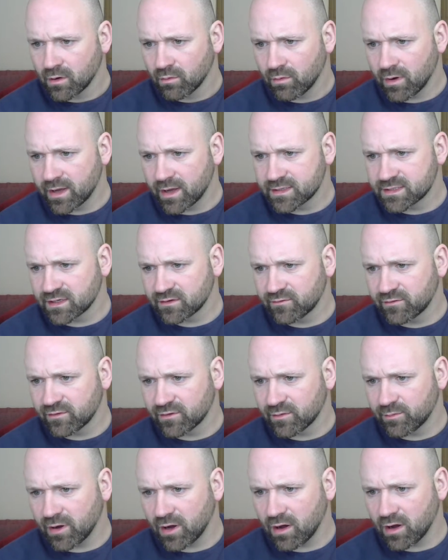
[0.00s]
Waiting for
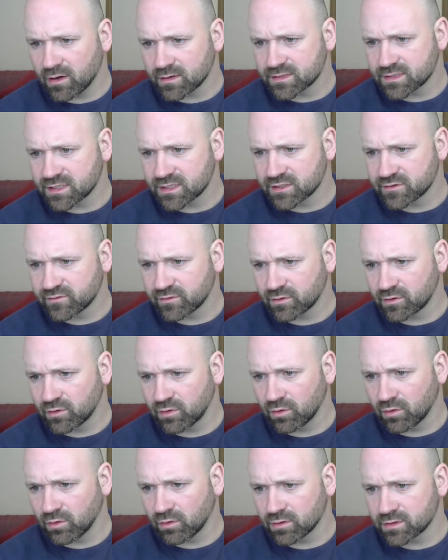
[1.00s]
the passes for
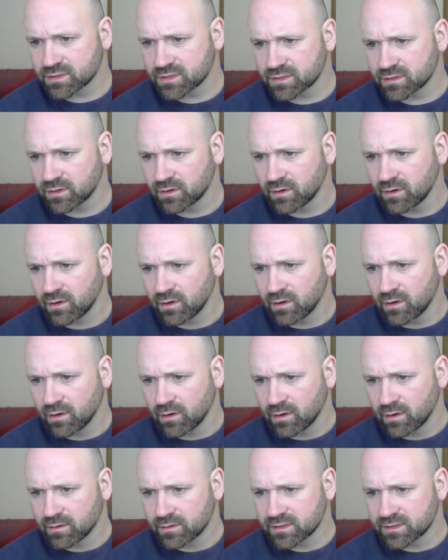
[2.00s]
course
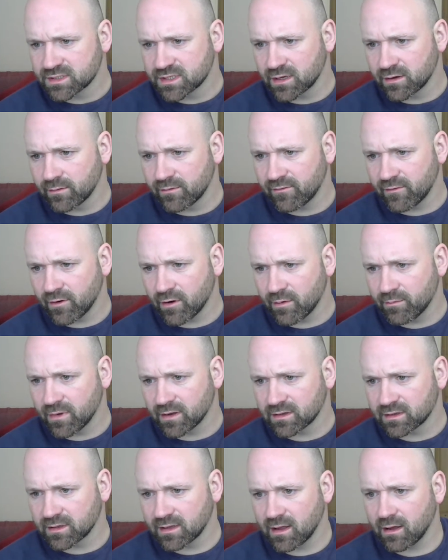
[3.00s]
and see for our
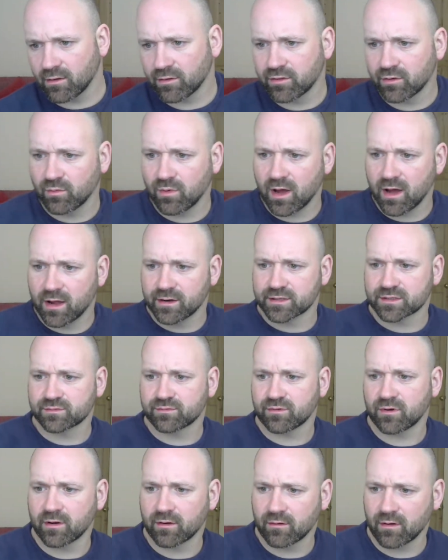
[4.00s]
mental health awareness
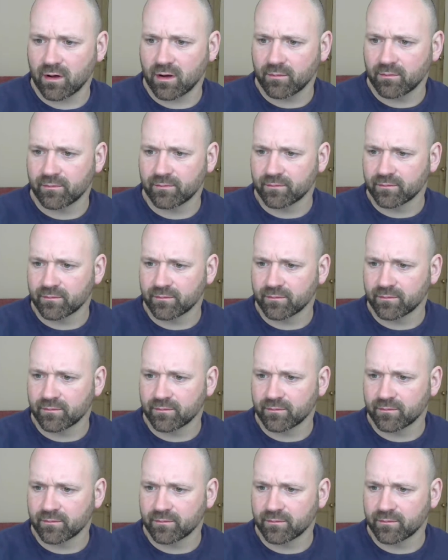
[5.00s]
program.